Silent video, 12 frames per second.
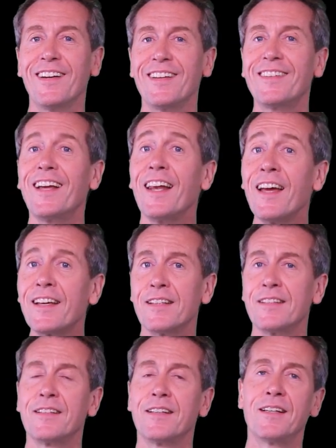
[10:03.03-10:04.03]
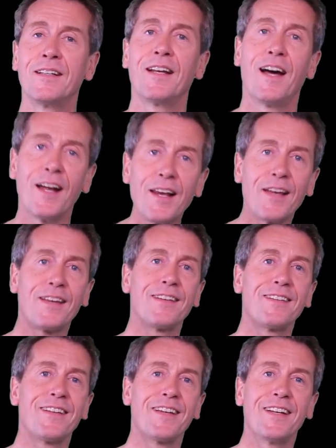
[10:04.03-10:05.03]
they like it and I like
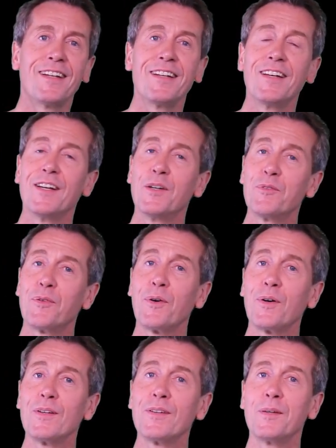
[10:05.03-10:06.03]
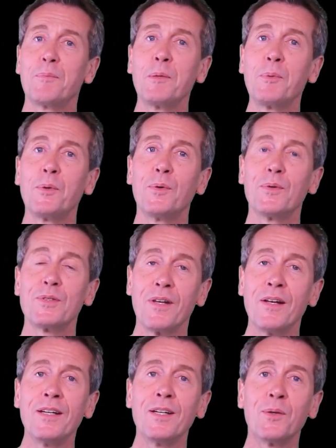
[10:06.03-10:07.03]
it. And for the people
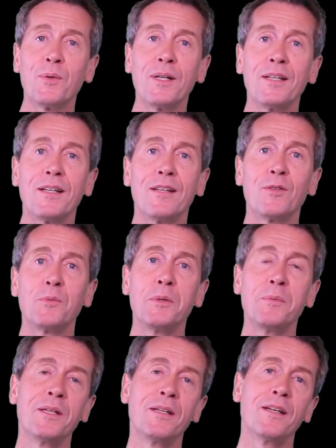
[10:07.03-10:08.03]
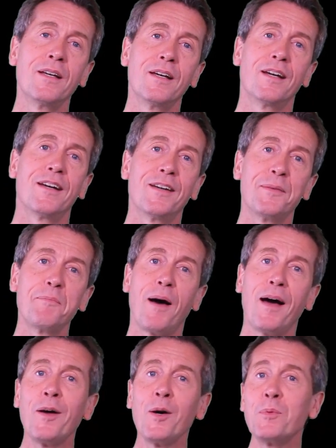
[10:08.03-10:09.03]
studying already at UBB,
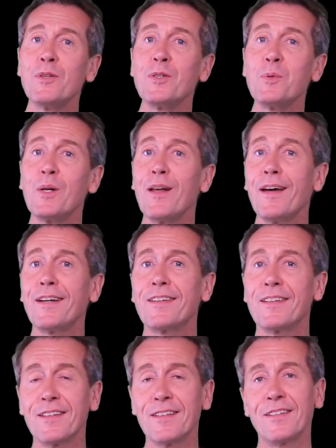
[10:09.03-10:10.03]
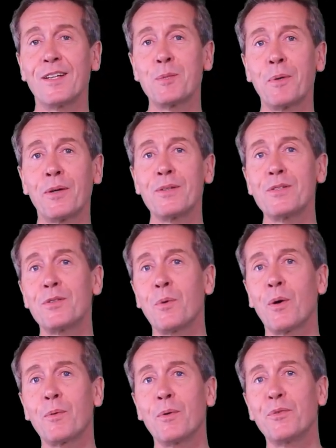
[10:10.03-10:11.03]
I hope that you will like the experience to
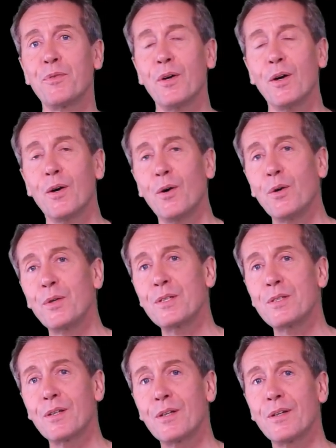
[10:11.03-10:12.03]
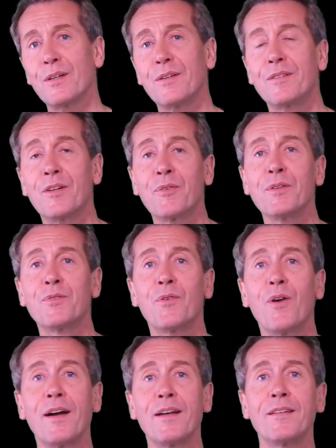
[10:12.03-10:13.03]
work with all these different
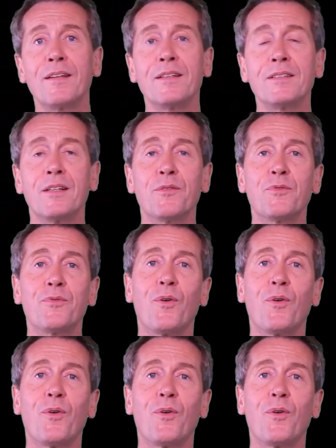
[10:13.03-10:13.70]
varieties and